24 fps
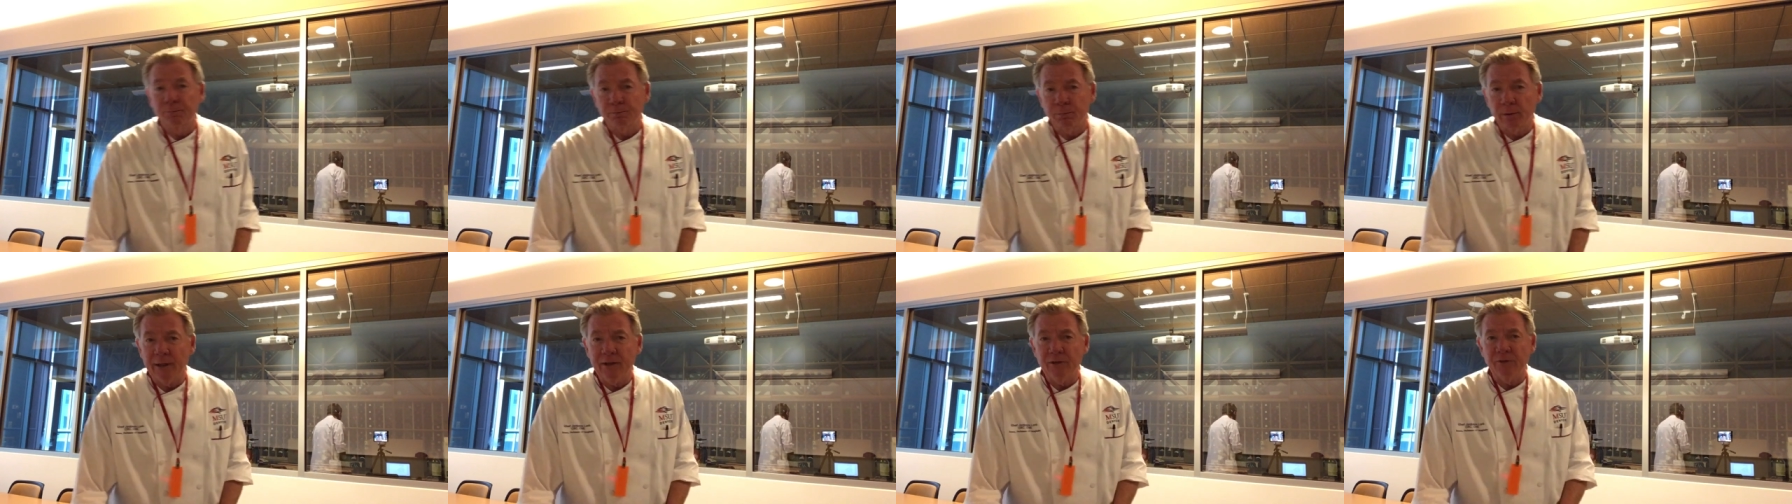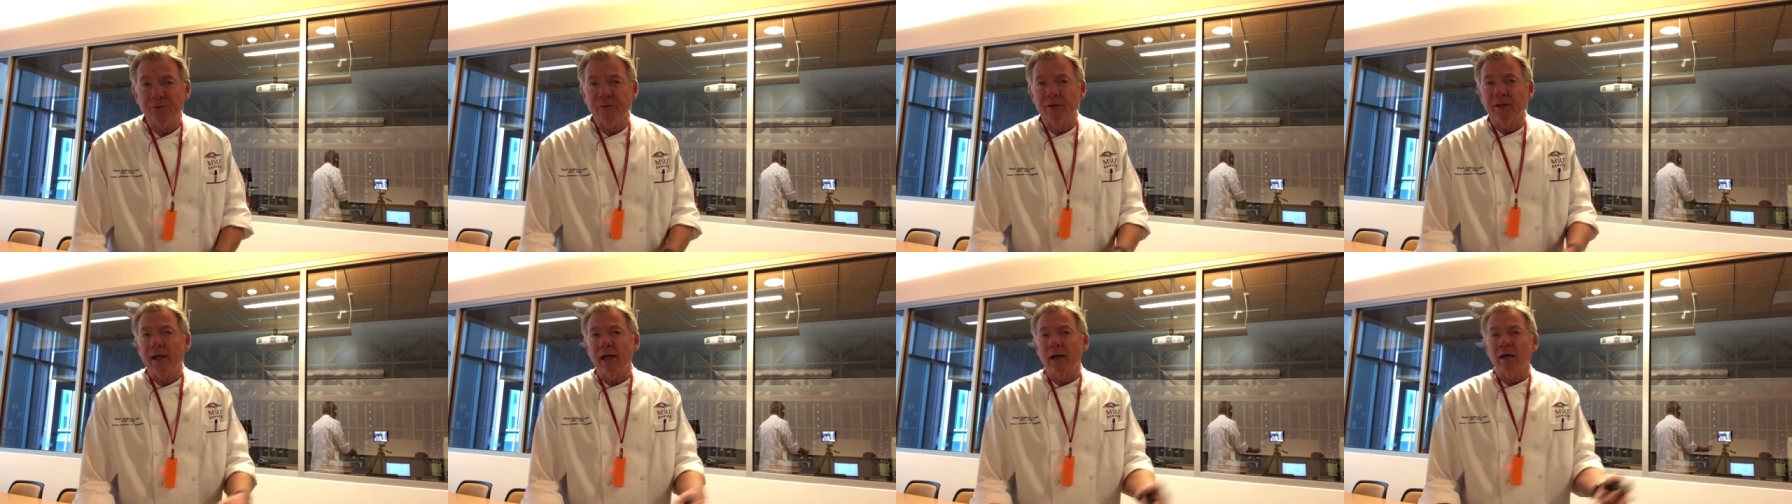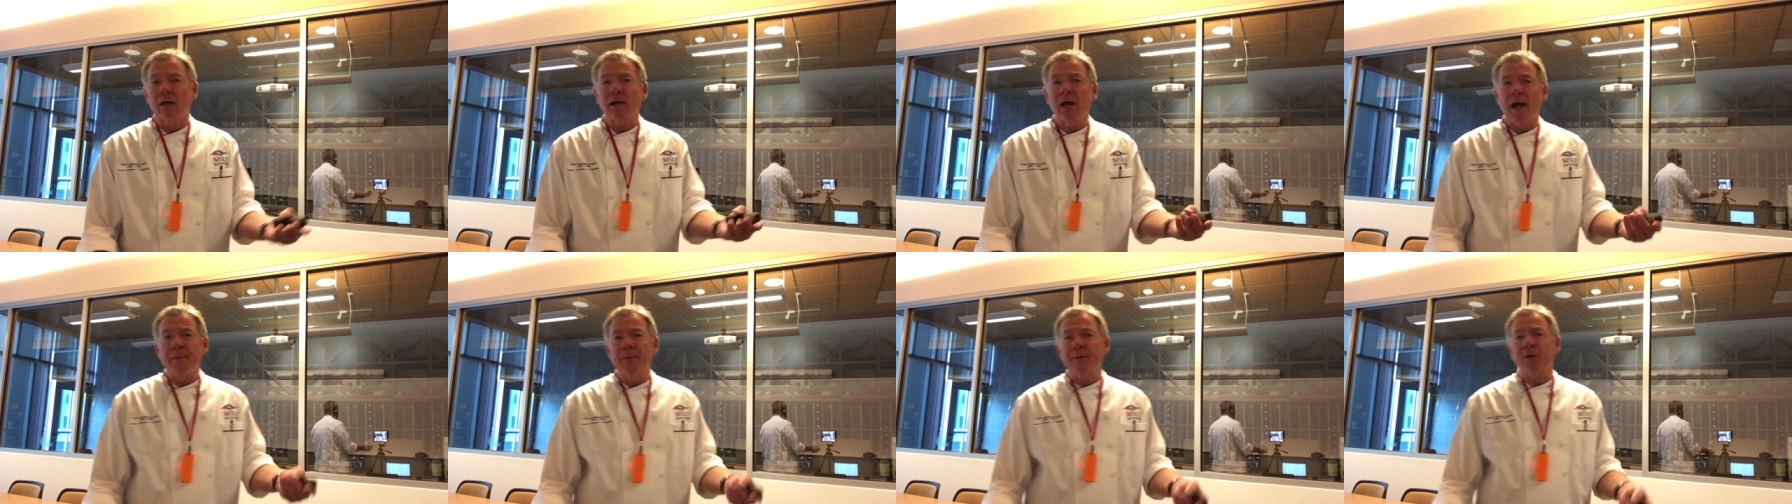Please fill out
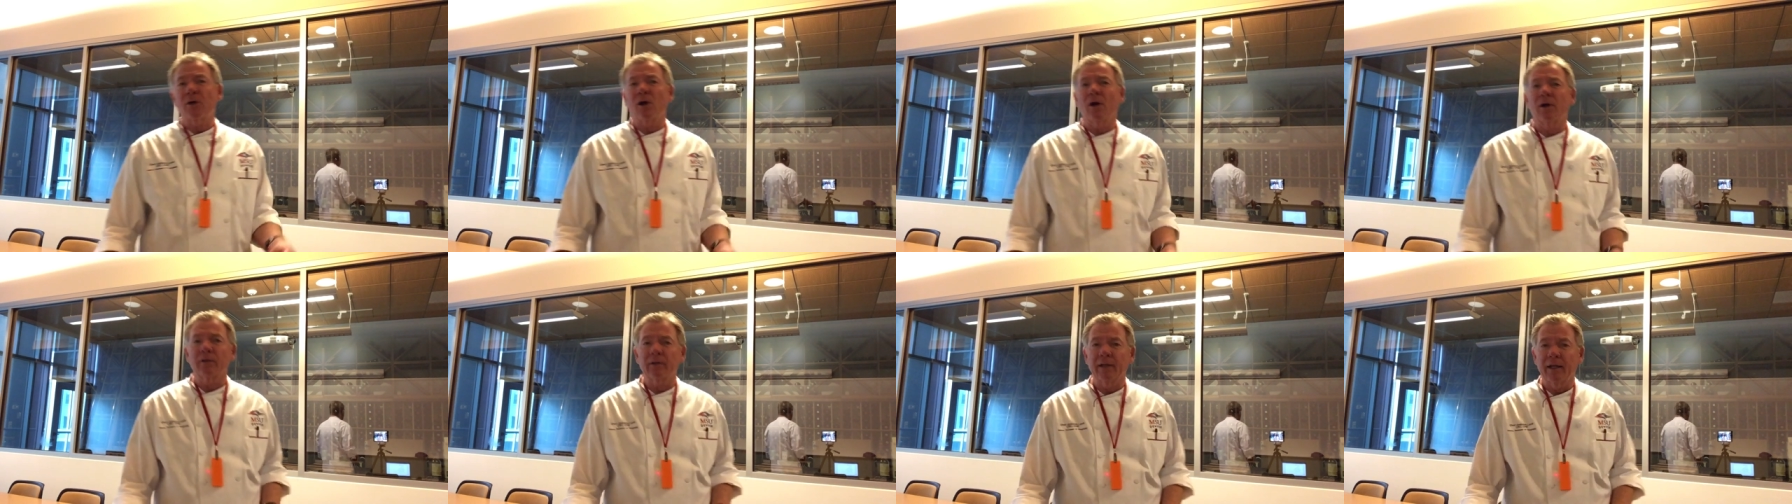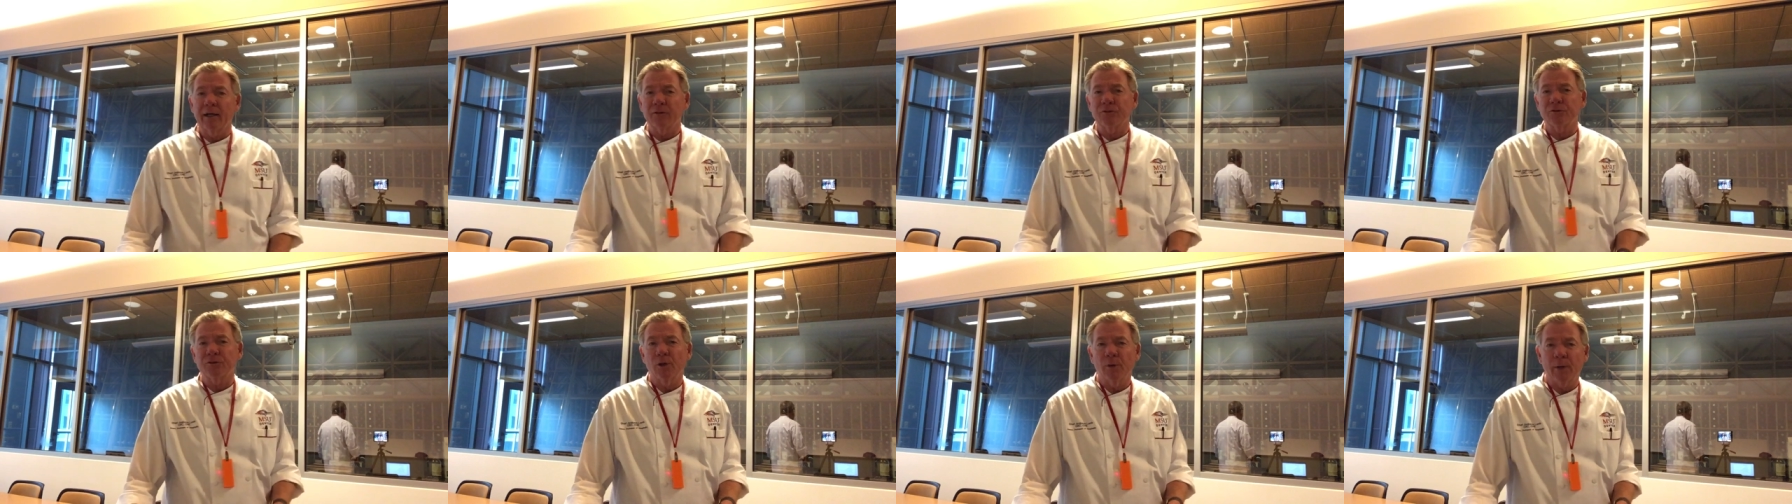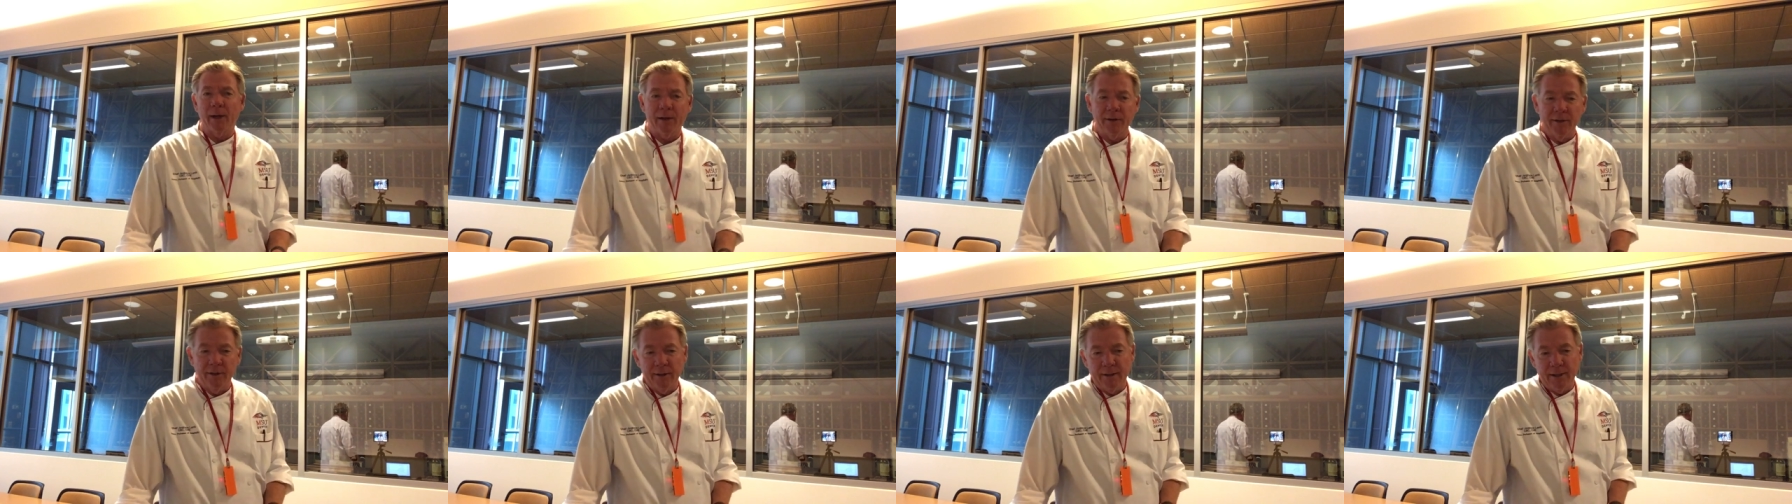a comment card. Let us know
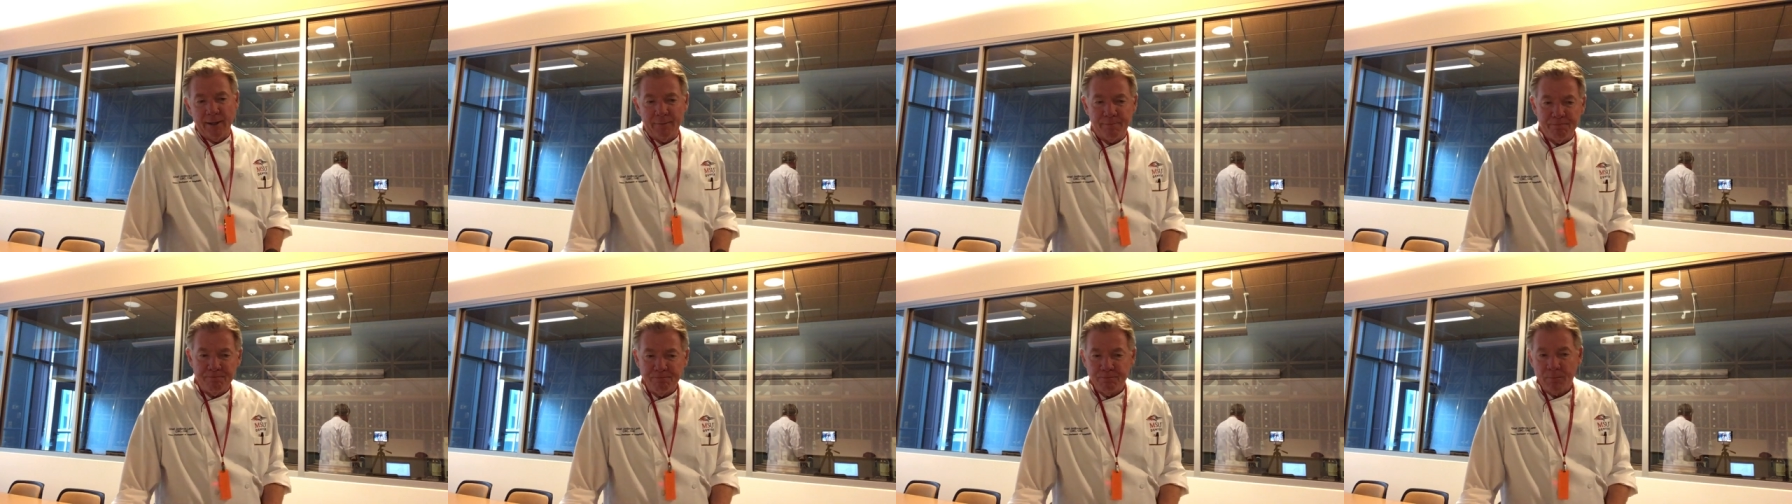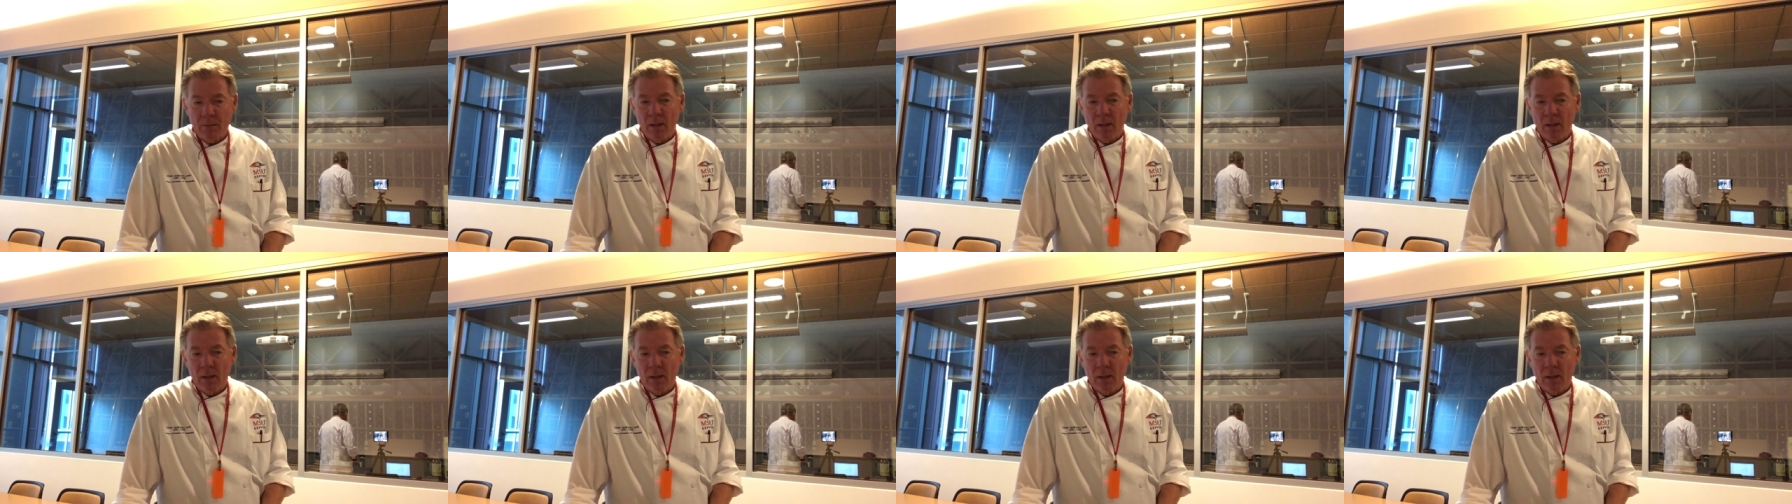how you did.